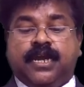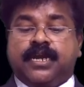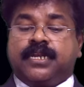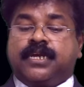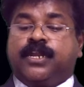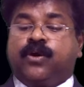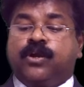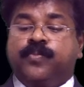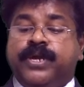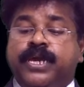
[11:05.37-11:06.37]
it
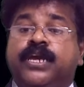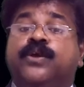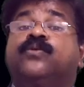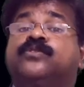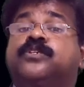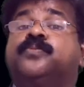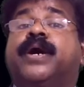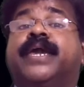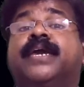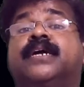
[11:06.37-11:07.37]
cannot be used
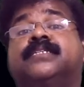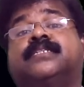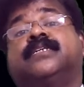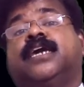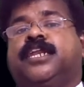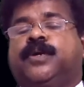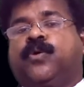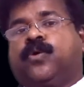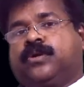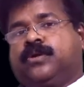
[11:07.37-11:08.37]
by us
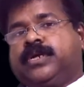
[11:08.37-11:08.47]
anymore.